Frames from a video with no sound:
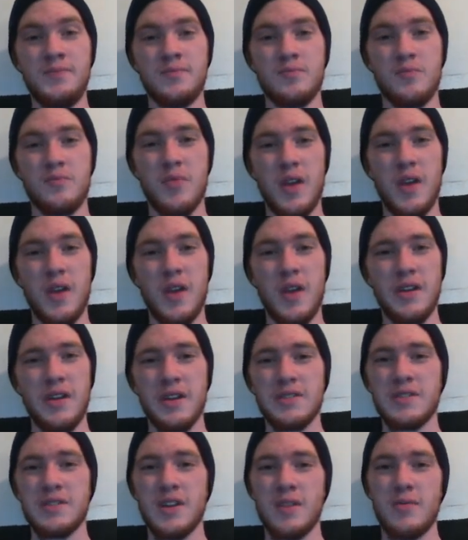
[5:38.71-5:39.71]
But I think
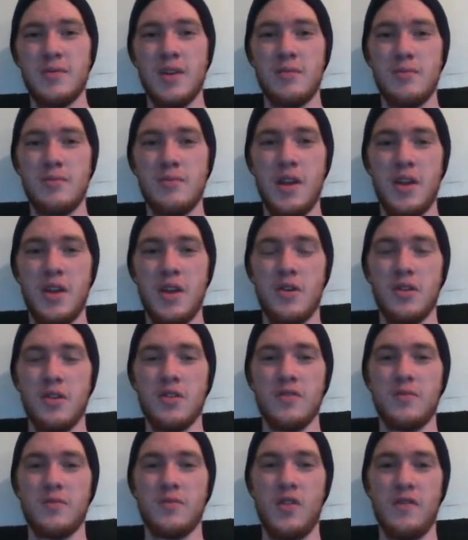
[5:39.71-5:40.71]
it's going to be a
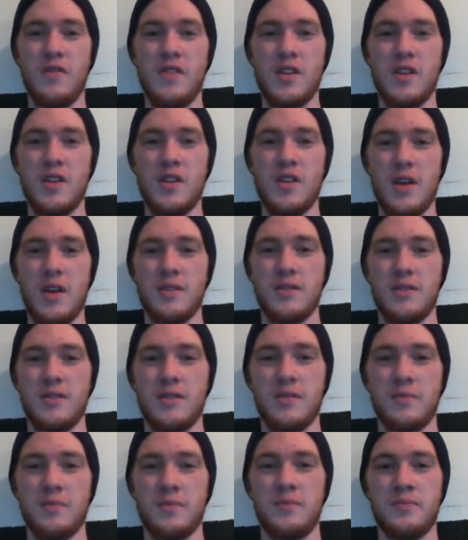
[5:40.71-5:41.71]
mediocre movie at best.